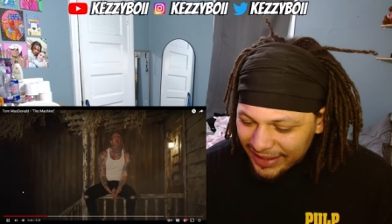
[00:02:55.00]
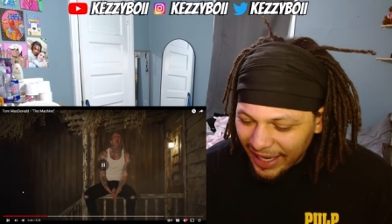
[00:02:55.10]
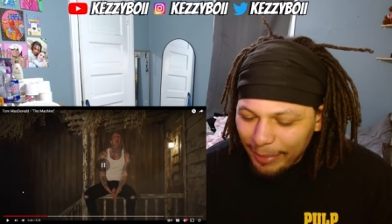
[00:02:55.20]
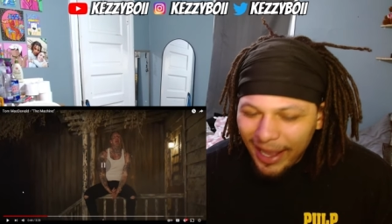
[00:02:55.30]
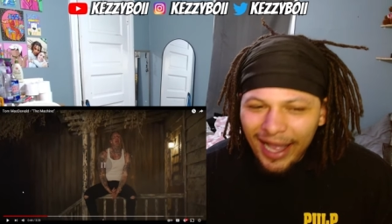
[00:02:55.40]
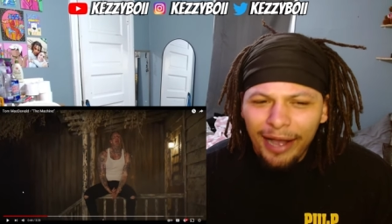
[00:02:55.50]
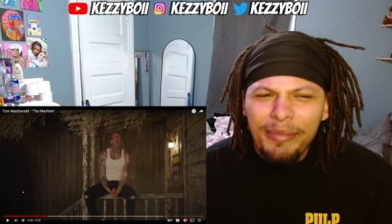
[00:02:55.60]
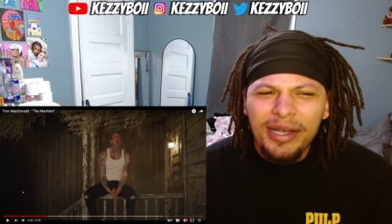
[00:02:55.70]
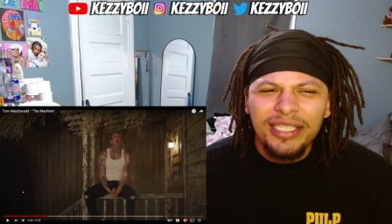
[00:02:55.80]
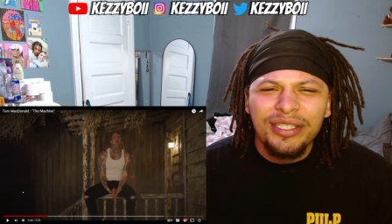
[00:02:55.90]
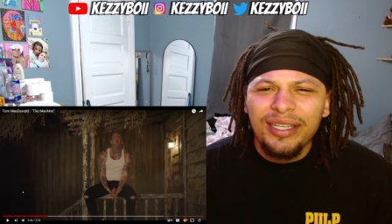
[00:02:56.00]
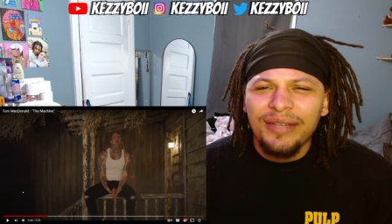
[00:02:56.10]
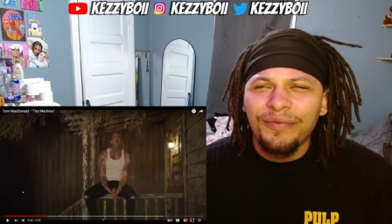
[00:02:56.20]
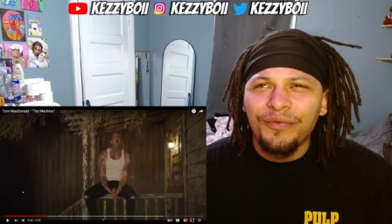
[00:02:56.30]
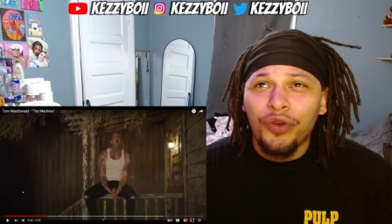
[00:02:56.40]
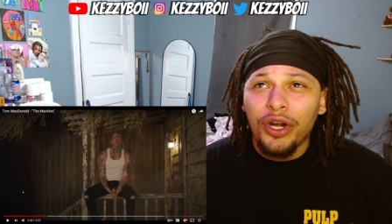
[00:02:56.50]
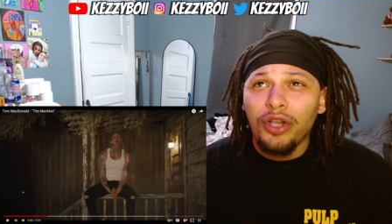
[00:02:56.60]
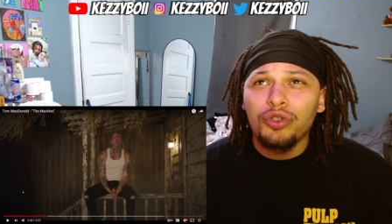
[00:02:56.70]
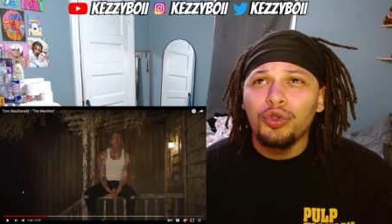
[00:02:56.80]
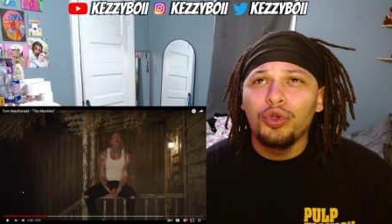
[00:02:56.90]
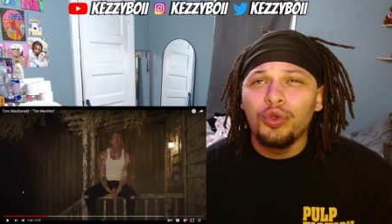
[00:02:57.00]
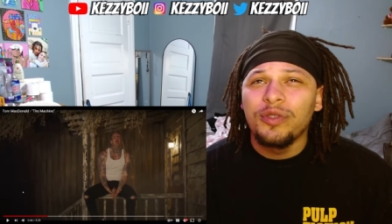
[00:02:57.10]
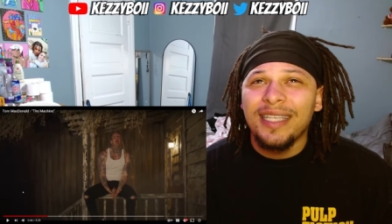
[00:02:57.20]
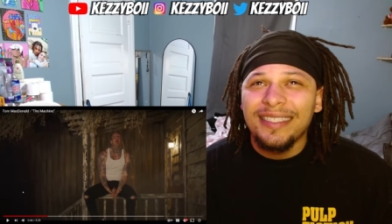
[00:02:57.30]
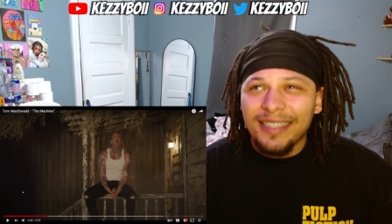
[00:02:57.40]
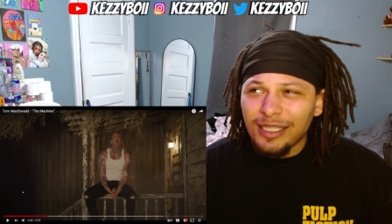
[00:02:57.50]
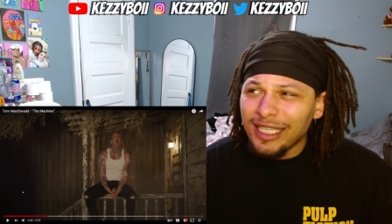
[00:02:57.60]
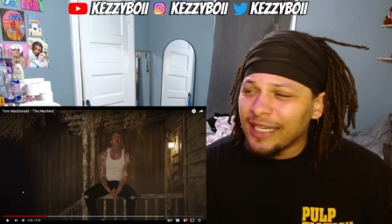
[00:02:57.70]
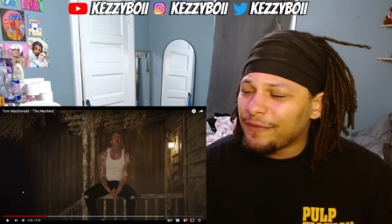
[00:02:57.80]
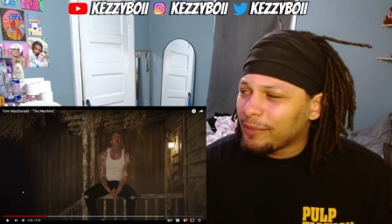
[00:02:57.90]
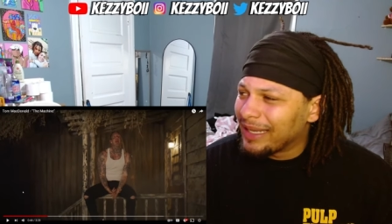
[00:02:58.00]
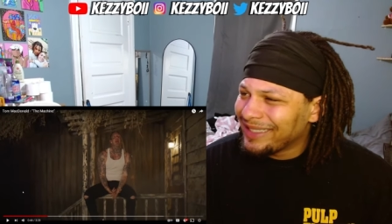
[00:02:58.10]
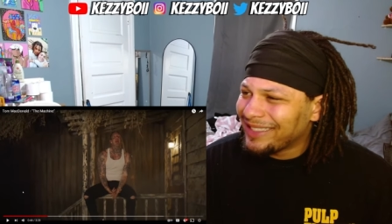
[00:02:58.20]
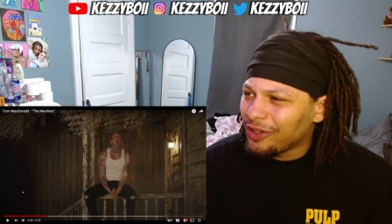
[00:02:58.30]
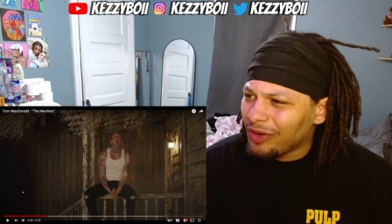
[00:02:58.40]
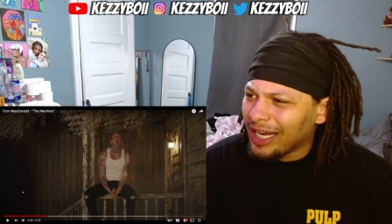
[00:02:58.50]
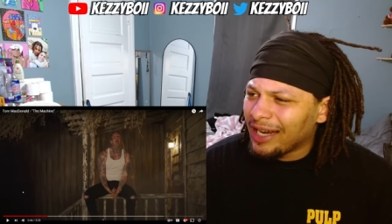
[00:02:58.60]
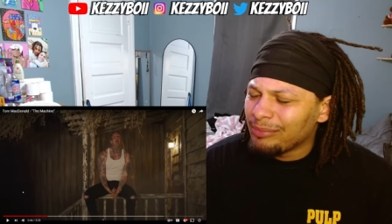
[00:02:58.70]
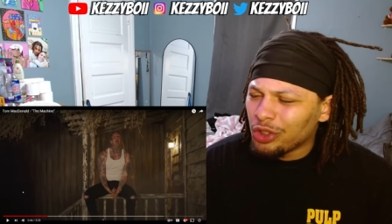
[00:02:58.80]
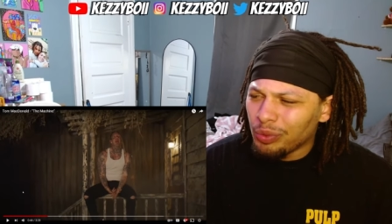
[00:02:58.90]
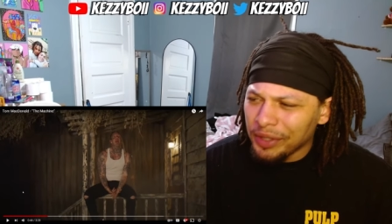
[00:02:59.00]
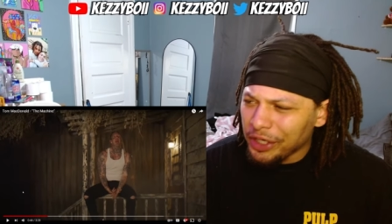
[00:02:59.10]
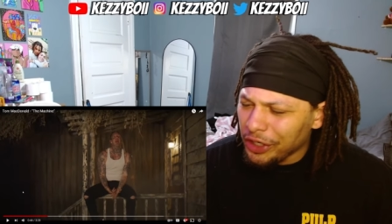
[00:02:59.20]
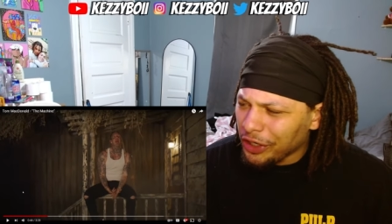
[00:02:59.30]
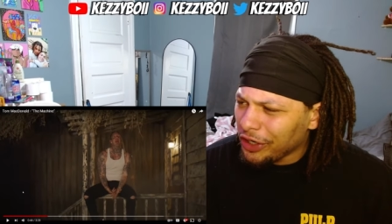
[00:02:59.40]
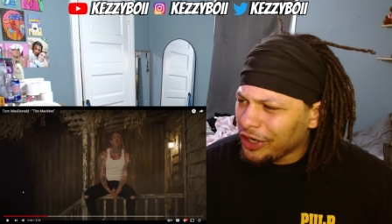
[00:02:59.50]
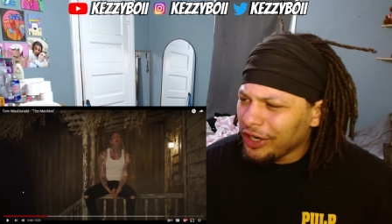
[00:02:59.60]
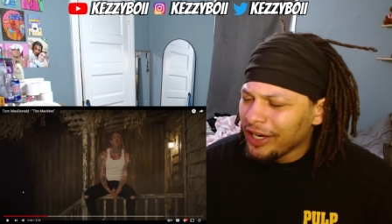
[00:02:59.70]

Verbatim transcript: Think about how much real news gets deleted from Instagram, Twitter,